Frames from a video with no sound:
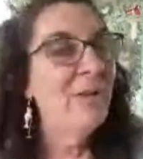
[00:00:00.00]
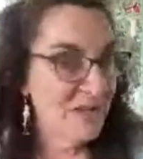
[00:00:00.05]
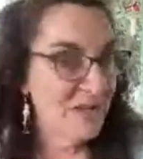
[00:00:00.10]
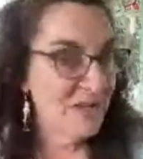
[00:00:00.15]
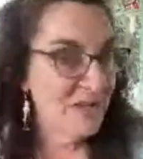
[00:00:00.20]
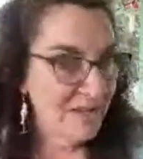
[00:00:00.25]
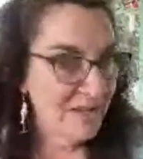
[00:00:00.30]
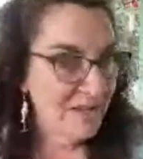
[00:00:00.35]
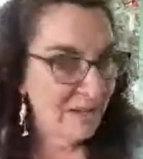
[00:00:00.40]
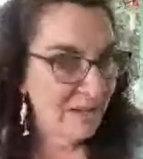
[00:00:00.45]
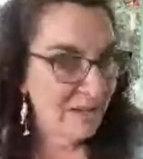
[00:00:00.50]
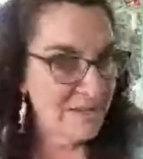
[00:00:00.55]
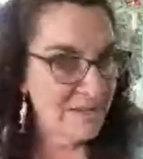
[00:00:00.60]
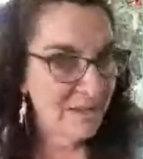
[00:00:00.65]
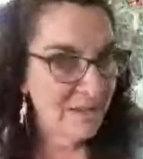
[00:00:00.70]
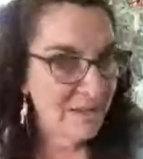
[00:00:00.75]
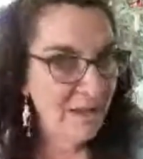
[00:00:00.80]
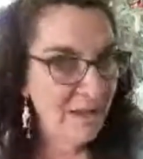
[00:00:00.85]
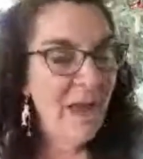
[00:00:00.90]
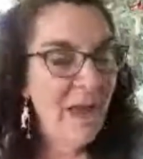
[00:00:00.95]
And they
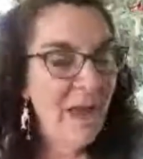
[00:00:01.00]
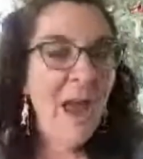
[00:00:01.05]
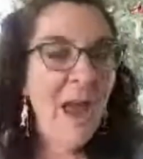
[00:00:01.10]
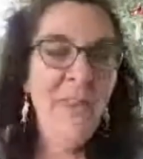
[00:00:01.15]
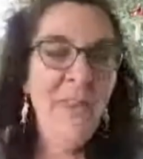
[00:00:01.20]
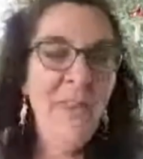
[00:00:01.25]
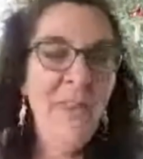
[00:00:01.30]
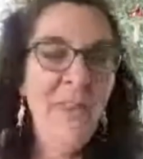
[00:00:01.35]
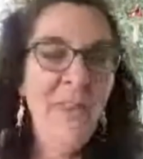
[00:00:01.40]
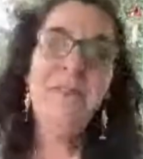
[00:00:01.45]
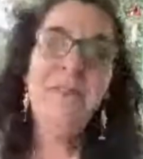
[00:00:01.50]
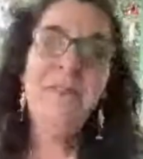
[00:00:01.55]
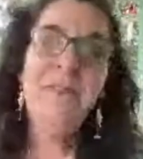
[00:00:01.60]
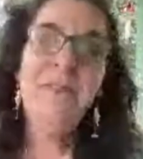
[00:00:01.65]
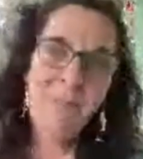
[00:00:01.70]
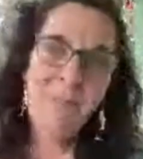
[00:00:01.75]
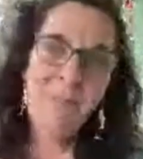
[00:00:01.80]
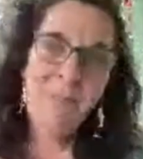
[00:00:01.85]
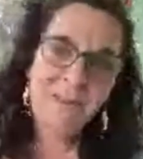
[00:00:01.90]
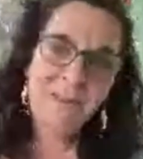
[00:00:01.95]
sent me a letter
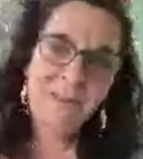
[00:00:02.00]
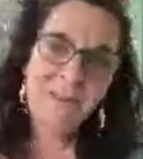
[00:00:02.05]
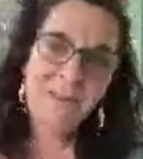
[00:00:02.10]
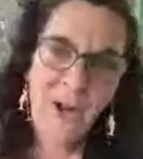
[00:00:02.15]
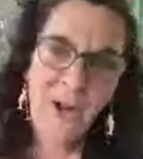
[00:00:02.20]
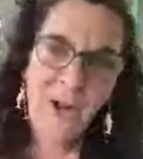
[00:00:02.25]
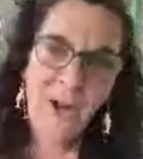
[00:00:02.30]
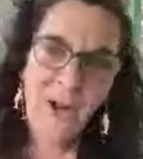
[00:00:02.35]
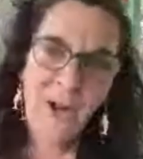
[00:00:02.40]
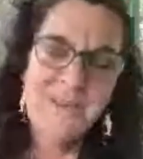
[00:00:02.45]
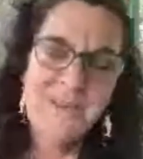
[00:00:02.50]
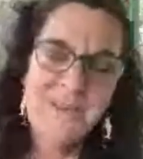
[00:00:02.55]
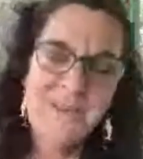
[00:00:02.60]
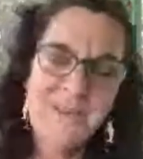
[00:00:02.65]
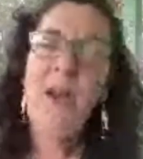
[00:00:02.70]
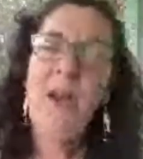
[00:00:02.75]
saying, oh no,